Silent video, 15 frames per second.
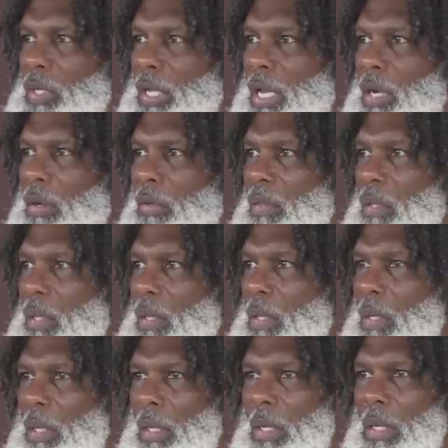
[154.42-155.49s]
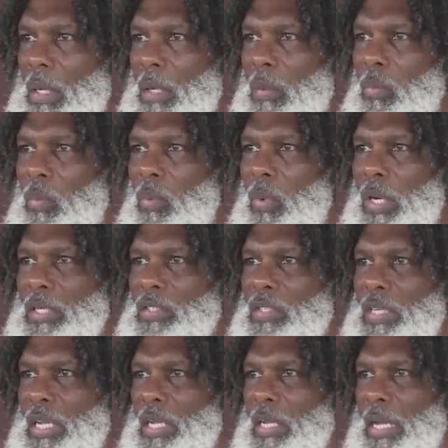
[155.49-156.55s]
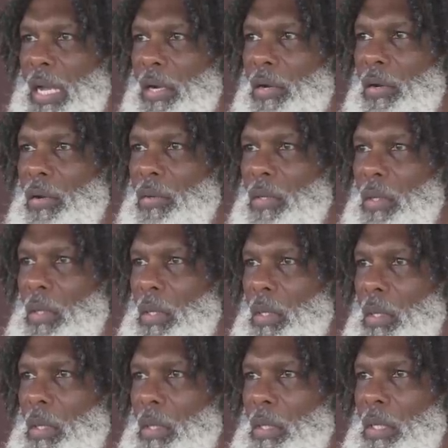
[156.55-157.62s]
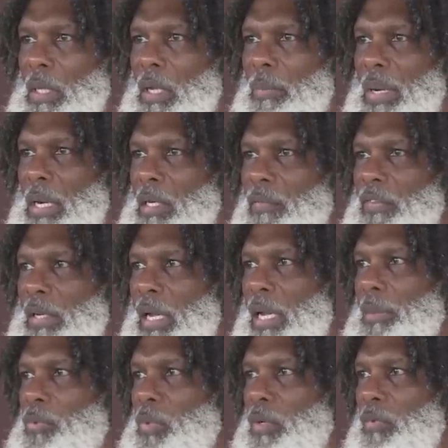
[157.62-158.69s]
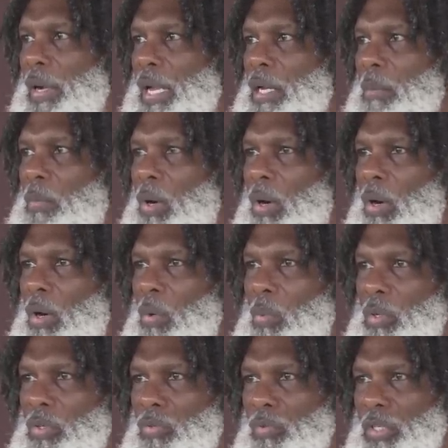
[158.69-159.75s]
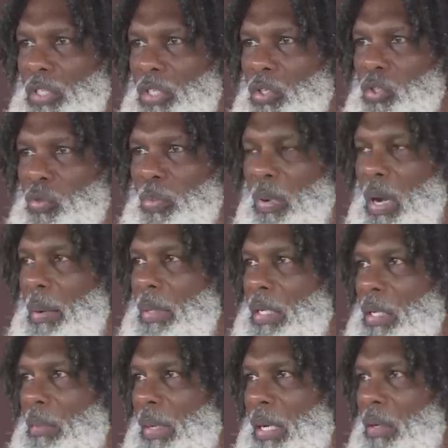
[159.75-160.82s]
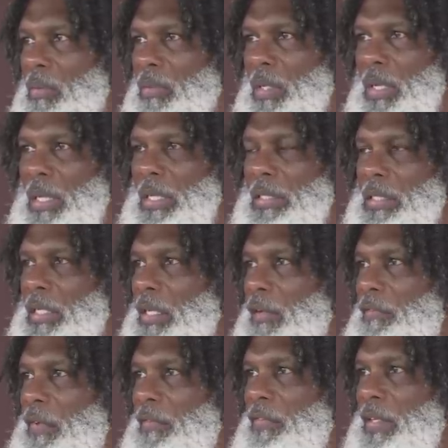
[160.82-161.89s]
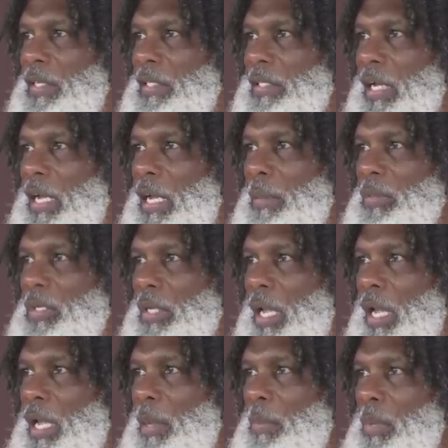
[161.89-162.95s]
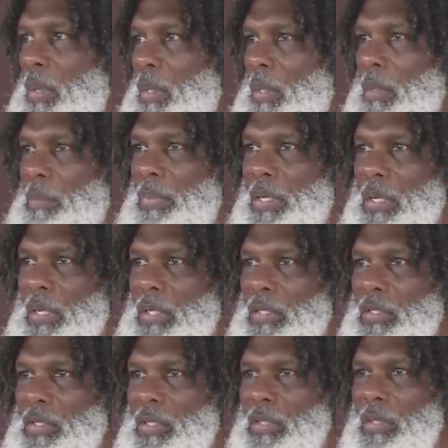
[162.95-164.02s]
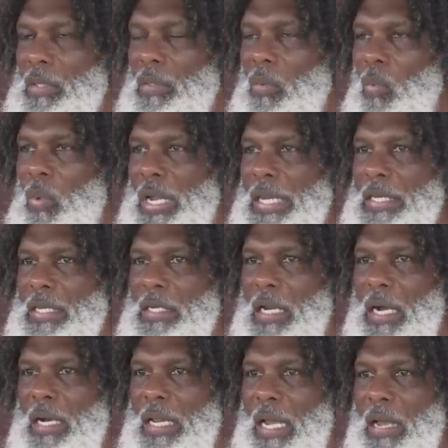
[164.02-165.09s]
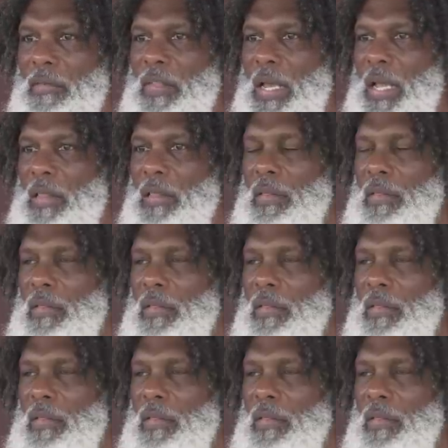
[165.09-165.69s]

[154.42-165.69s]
to health. Once Nick got hurt, the amount of times we ran the ball was reduced probably about 10 to 15 times a game because we did not have that